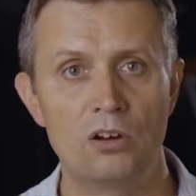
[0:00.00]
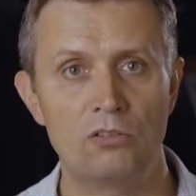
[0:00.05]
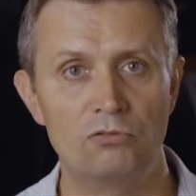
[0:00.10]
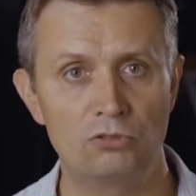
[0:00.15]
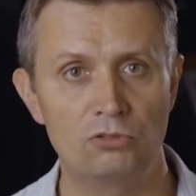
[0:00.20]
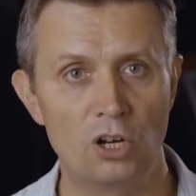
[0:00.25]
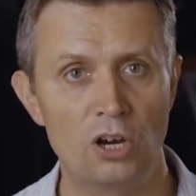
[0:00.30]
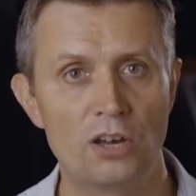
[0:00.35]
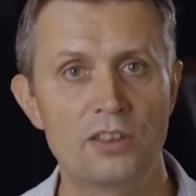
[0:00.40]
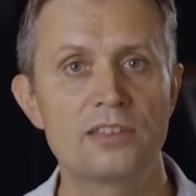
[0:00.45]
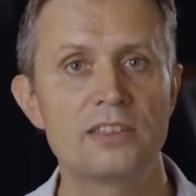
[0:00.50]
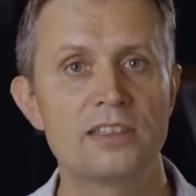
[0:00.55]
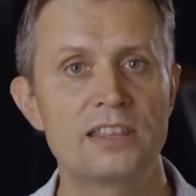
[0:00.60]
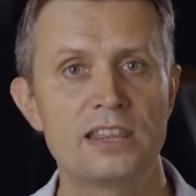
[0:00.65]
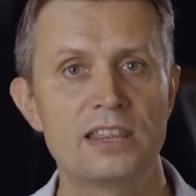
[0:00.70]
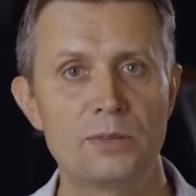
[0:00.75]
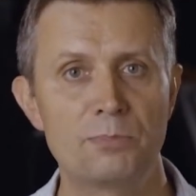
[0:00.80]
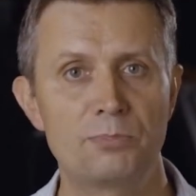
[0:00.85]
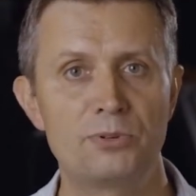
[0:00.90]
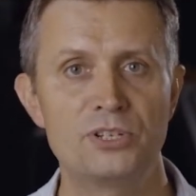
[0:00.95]
rather
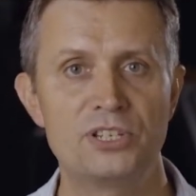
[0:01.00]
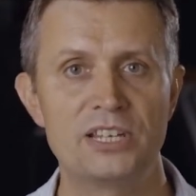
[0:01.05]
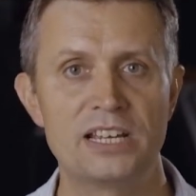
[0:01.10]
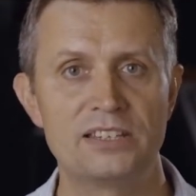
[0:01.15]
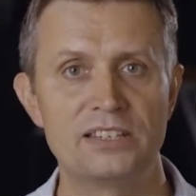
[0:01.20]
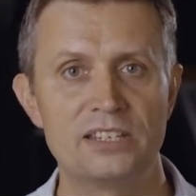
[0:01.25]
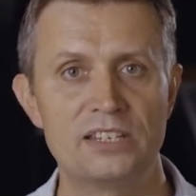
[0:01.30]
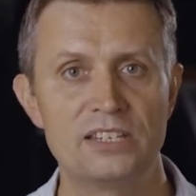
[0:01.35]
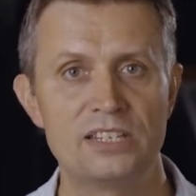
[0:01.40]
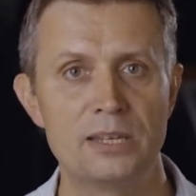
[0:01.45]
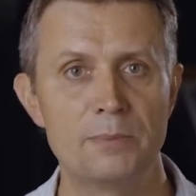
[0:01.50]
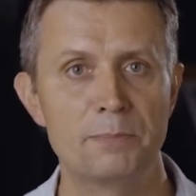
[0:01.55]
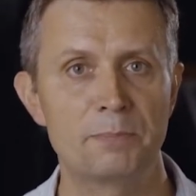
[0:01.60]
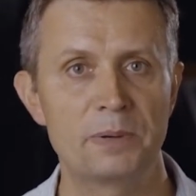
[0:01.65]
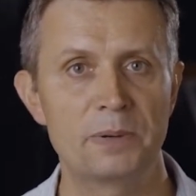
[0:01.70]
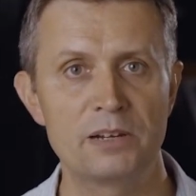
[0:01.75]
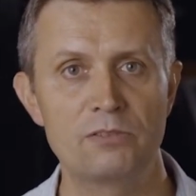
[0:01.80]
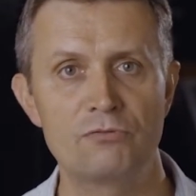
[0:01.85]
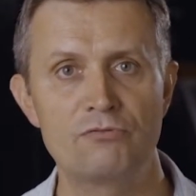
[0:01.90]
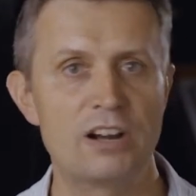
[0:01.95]
than the presenter
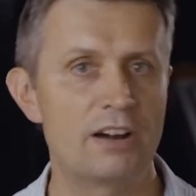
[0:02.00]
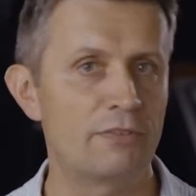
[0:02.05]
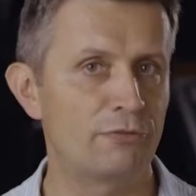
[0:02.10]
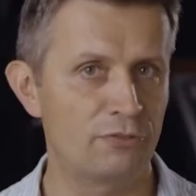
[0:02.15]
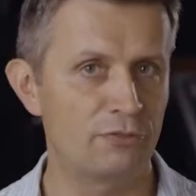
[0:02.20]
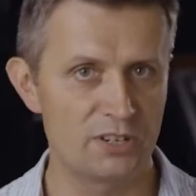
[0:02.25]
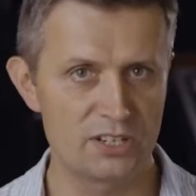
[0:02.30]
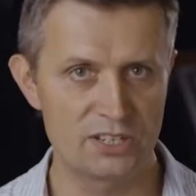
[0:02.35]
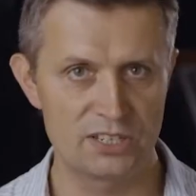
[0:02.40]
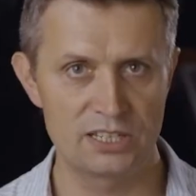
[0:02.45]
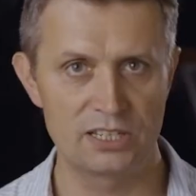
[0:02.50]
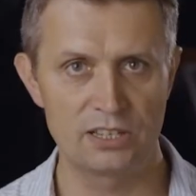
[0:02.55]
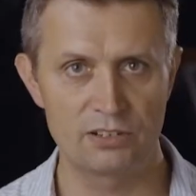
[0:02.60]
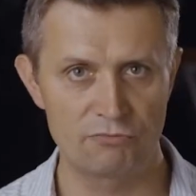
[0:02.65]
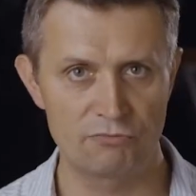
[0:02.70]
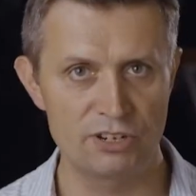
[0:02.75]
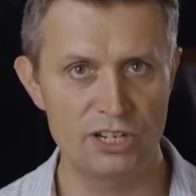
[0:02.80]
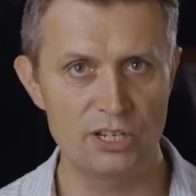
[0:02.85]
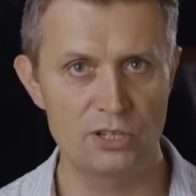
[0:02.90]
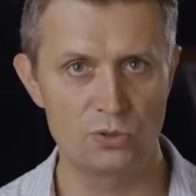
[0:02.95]
simply referencing the
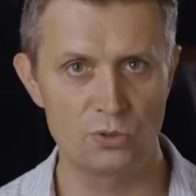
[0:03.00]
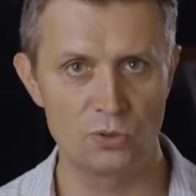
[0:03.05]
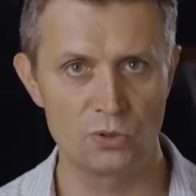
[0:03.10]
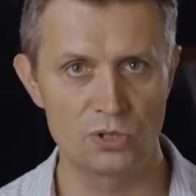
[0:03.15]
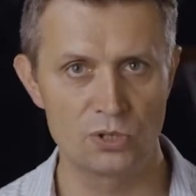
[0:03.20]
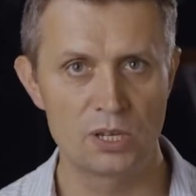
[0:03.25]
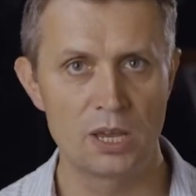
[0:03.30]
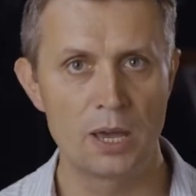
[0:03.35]
resource